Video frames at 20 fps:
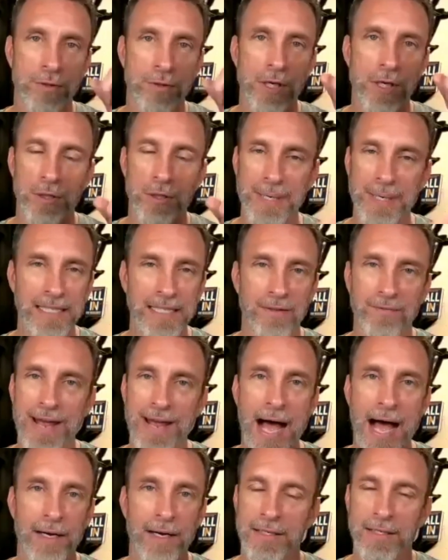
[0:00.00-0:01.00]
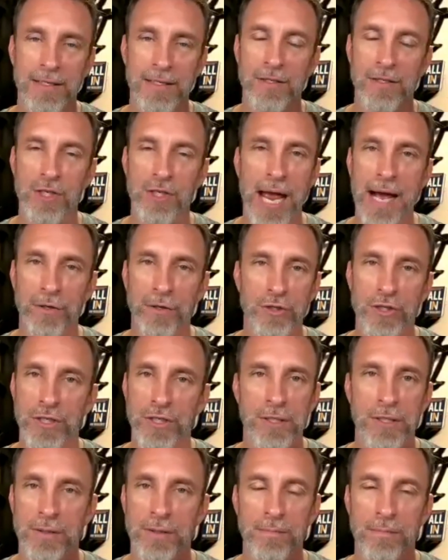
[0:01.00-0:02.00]
there's peaks and valleys,
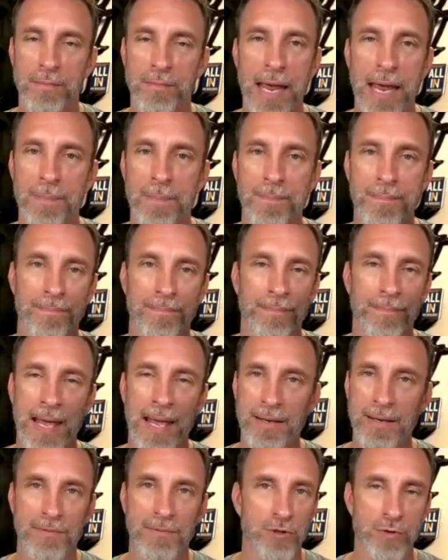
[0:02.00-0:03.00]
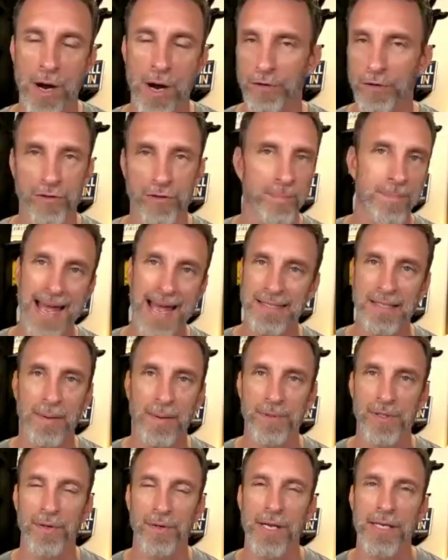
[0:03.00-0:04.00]
challenges and and and struggles and mess
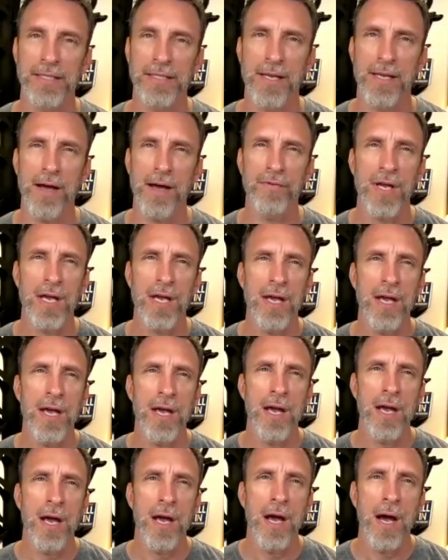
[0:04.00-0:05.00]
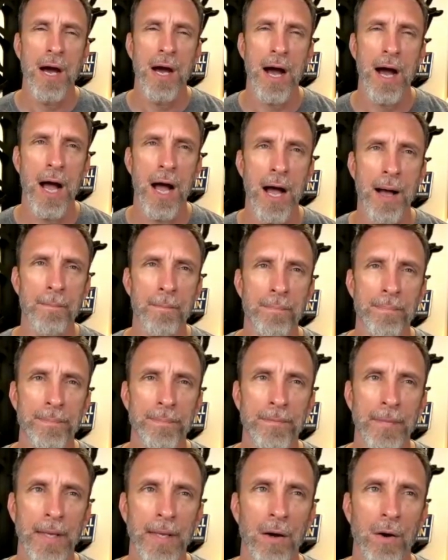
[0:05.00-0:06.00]
ups and all that stuff. Um,
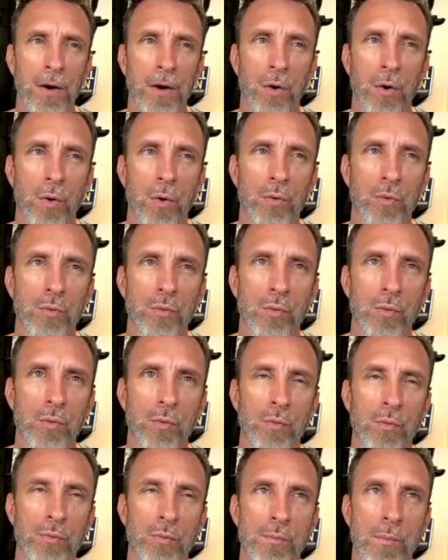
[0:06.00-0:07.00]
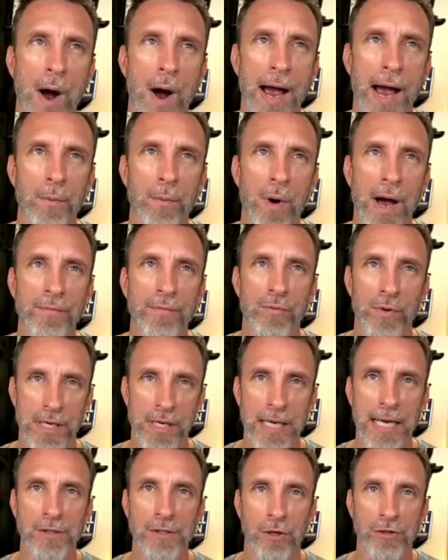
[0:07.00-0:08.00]
my wife
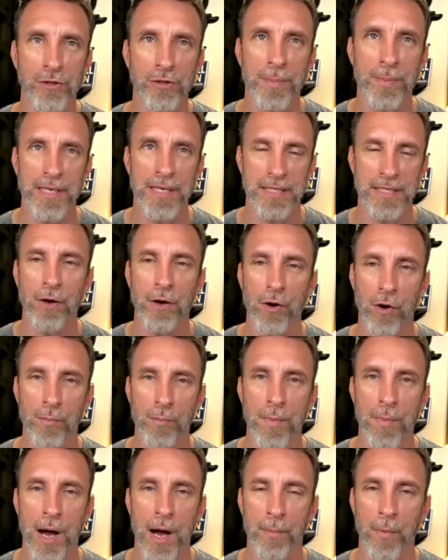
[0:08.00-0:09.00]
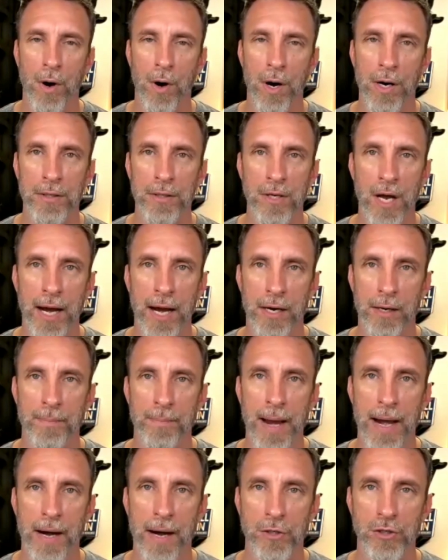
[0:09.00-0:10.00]
has also been a stay-at-home mom our entire
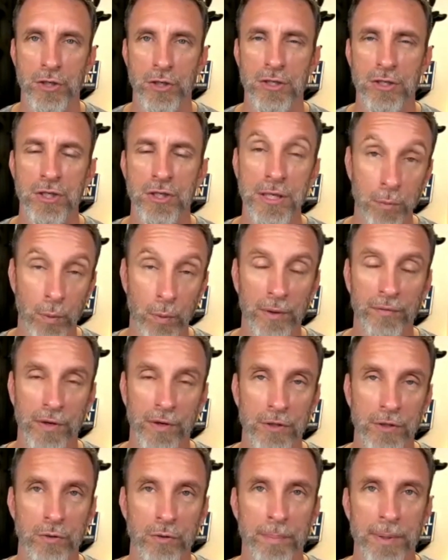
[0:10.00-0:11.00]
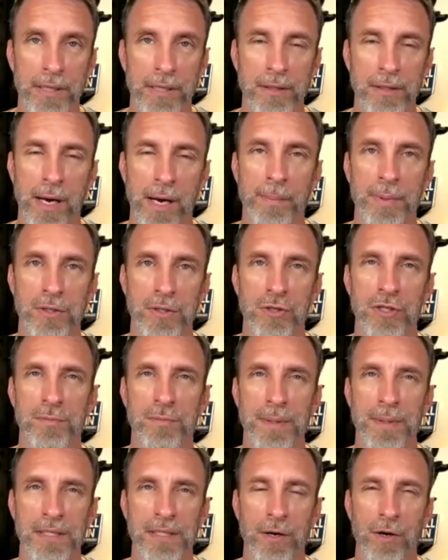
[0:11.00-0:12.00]
marriage. She, she did work for a short period of time, but she's
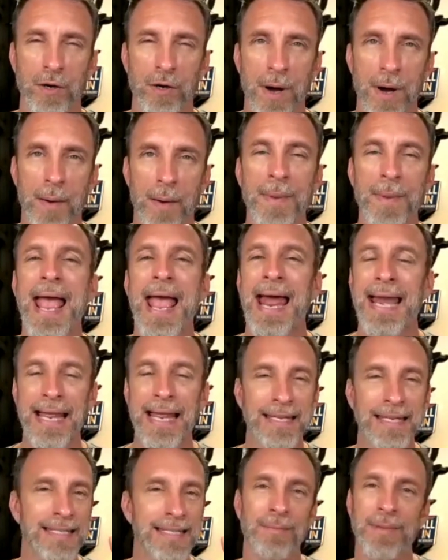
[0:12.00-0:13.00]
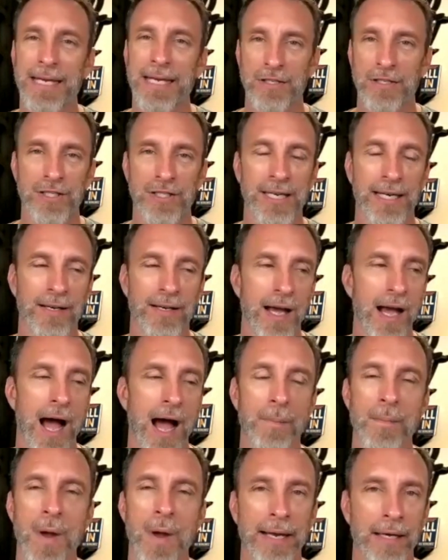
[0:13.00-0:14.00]
been a stay-at-home mom and had the same thing. She's like,
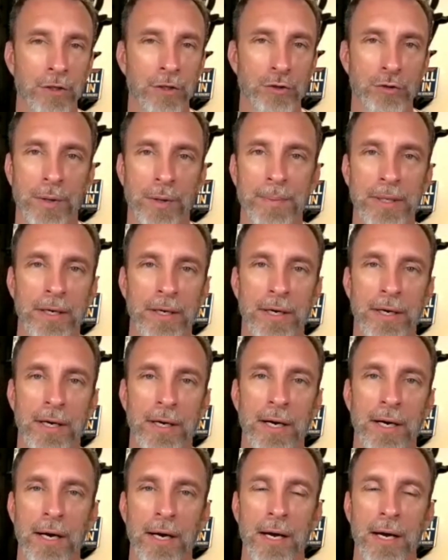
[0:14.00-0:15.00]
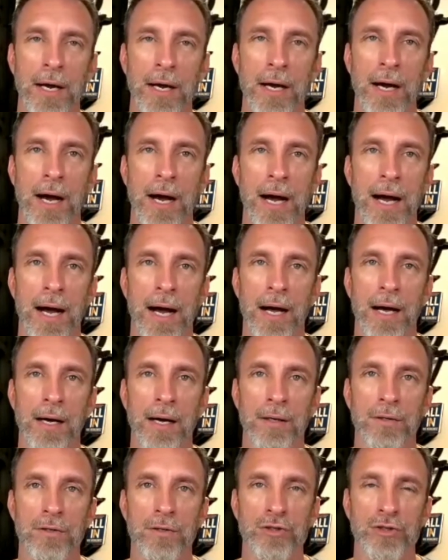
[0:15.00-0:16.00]
I'm not a contributor uh,
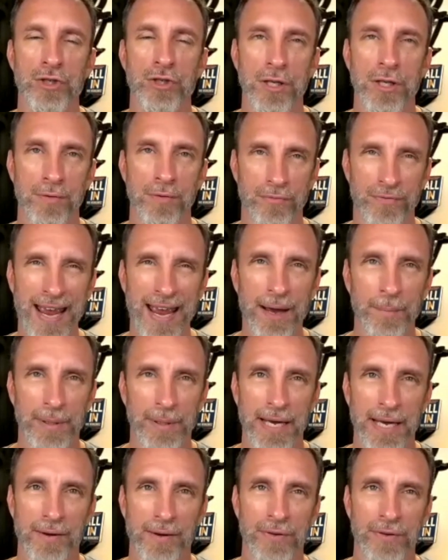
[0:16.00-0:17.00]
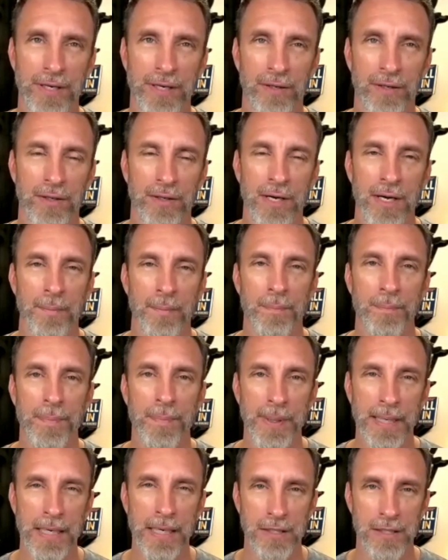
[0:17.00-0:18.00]
to the family, I feel,
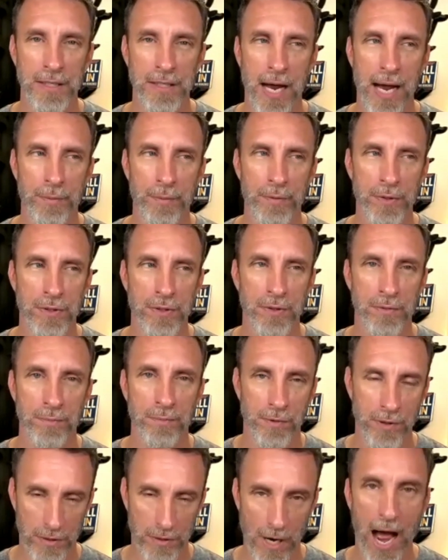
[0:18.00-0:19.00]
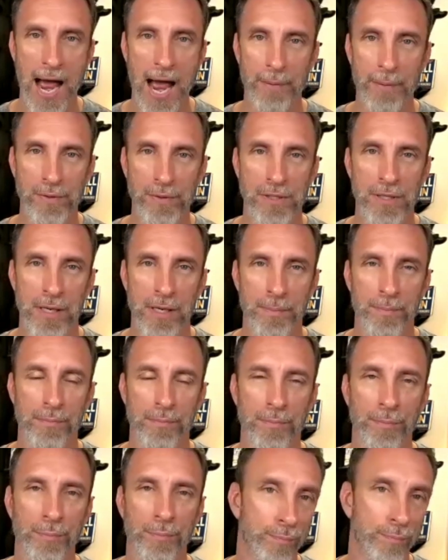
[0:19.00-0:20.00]
because I was because I was the
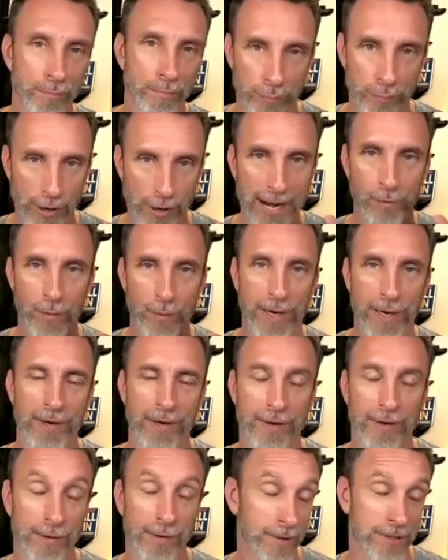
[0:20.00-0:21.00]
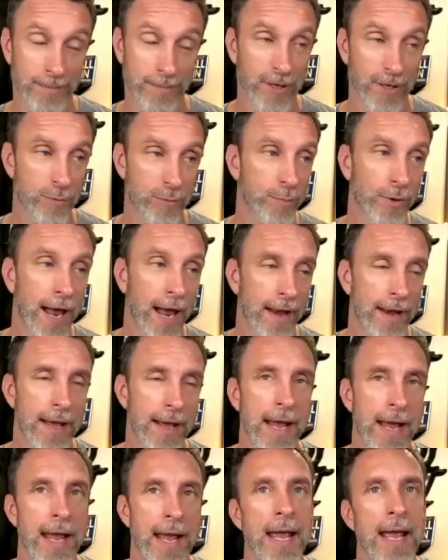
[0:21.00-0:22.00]
breadwinner and there wasn't much yeah. bread.
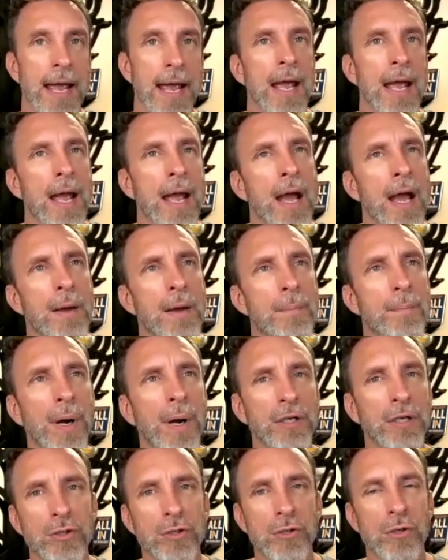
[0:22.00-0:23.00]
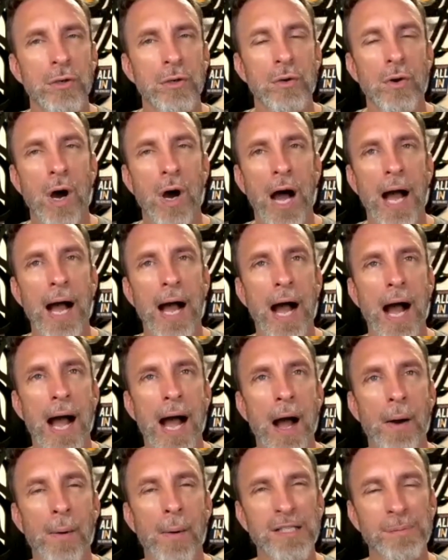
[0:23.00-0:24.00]
But
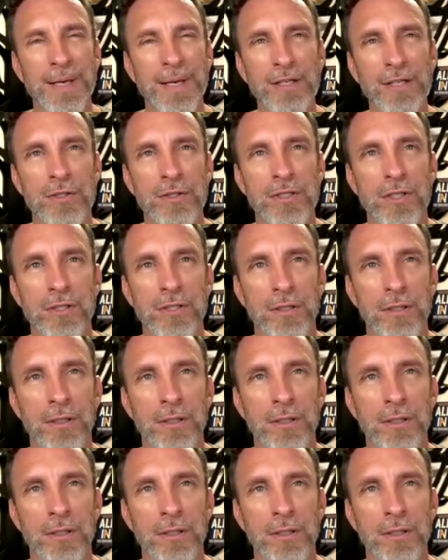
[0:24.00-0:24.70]
oh, I explained to her there's